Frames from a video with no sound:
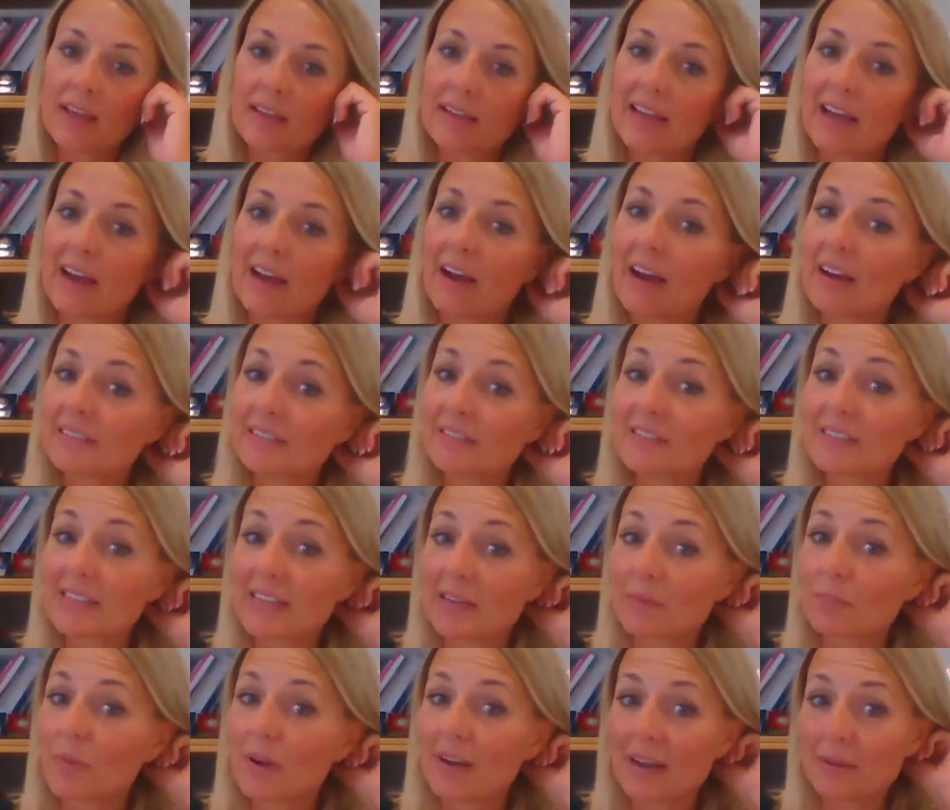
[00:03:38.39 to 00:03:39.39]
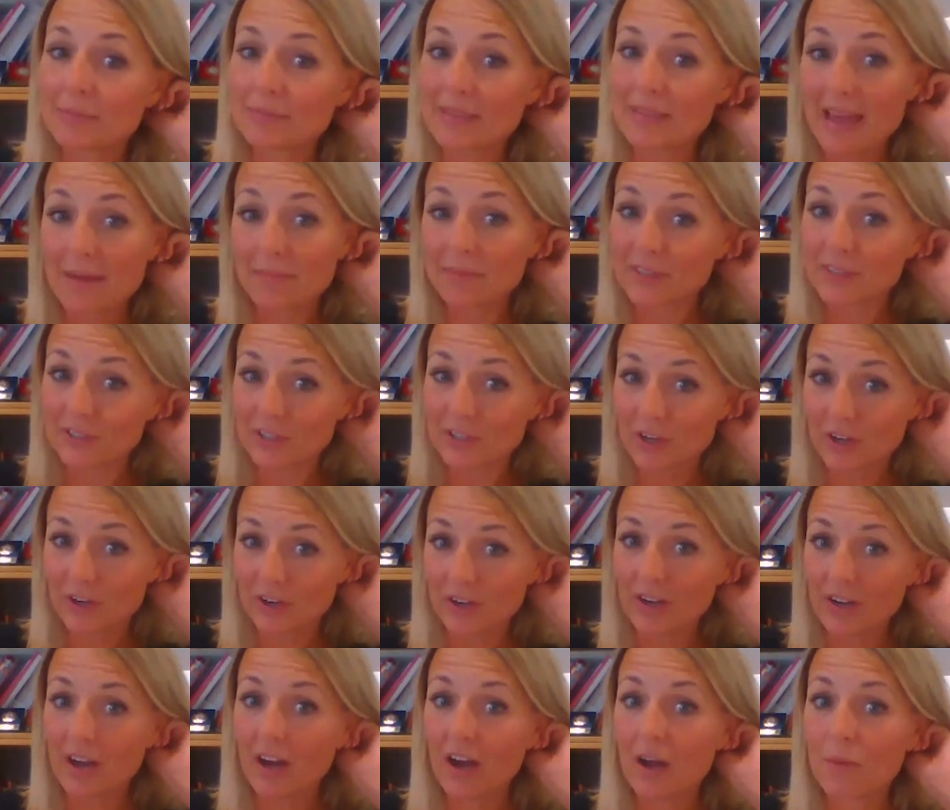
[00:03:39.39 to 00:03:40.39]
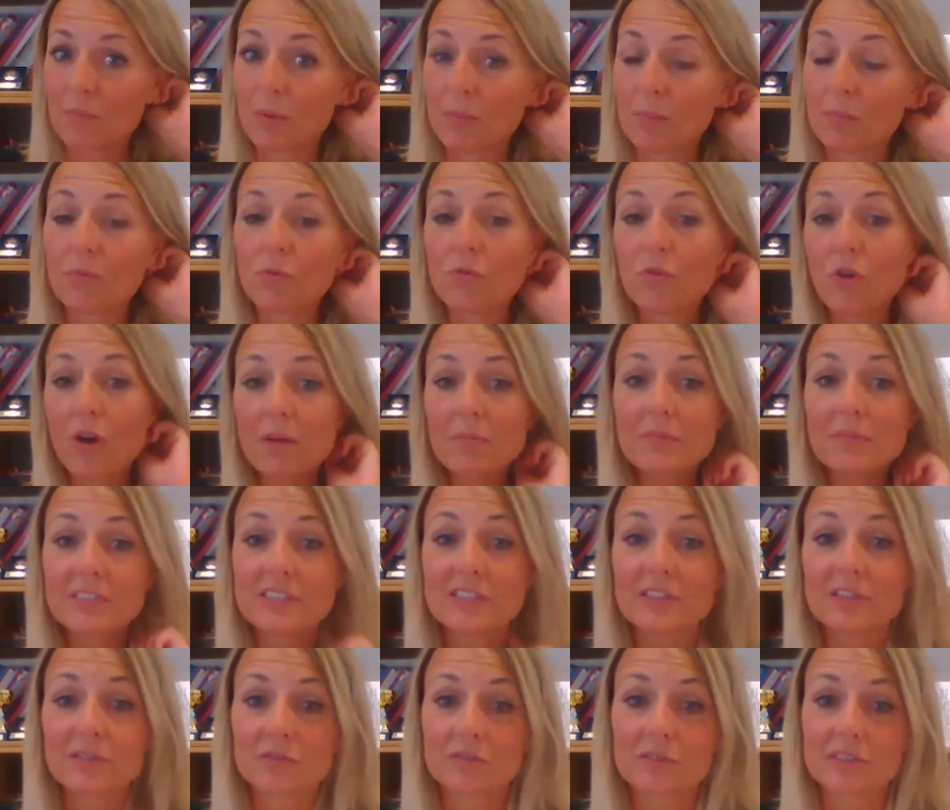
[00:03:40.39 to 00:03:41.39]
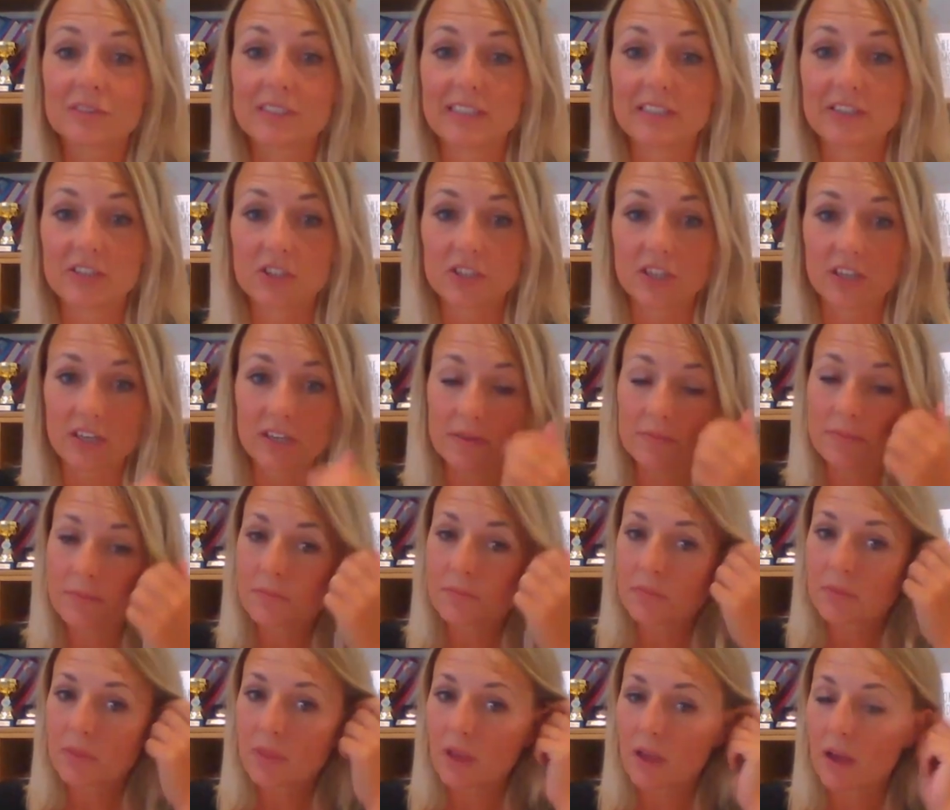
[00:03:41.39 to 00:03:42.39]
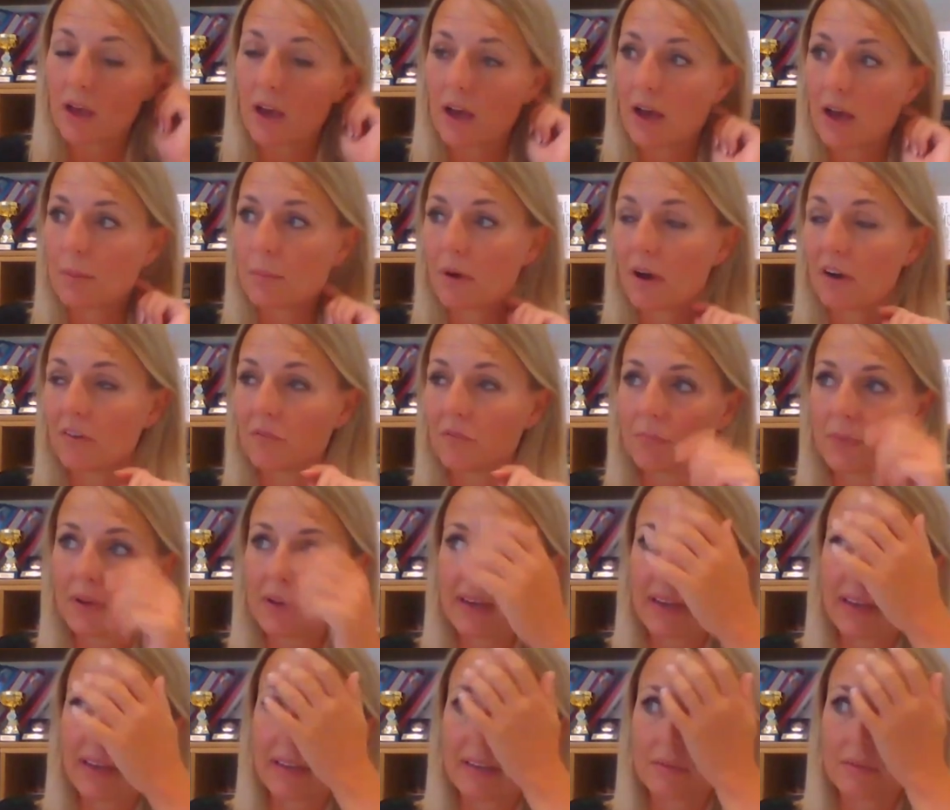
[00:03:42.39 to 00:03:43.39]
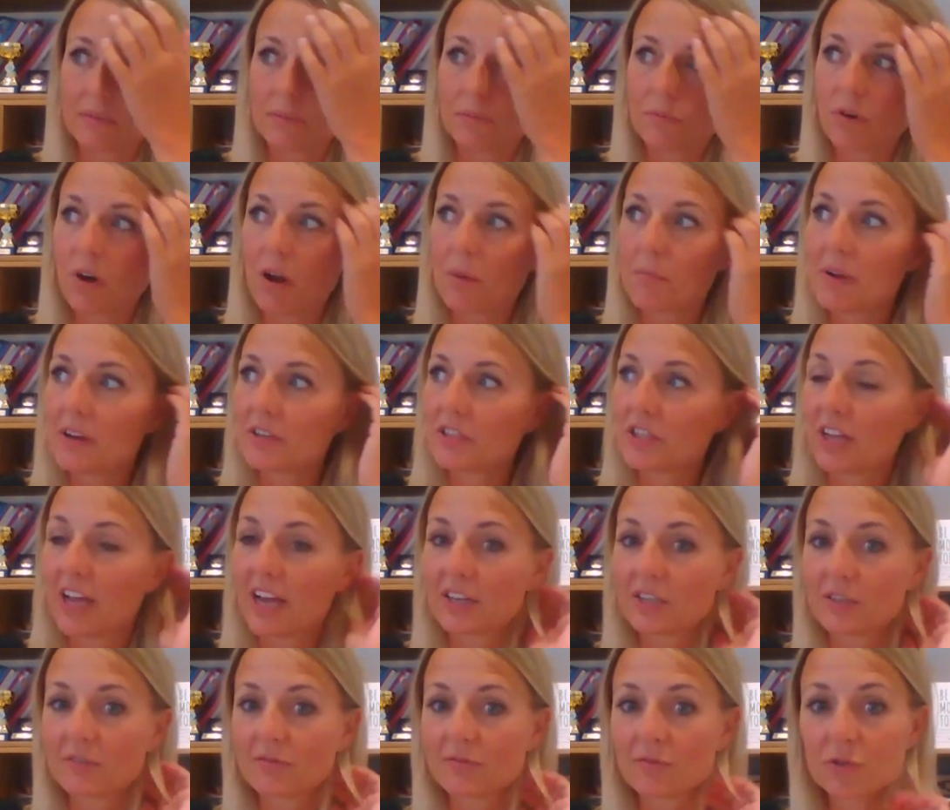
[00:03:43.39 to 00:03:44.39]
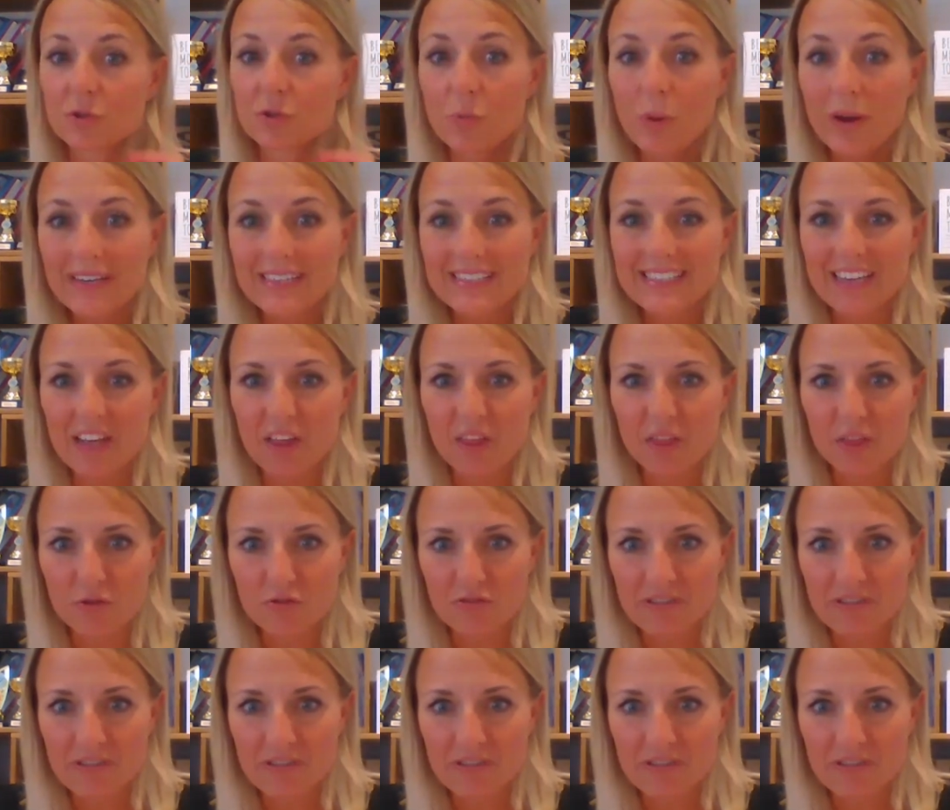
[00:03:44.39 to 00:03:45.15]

Now, as I said, my name's Emma Turner. I'm a primary school teacher. I've been in primary education for 23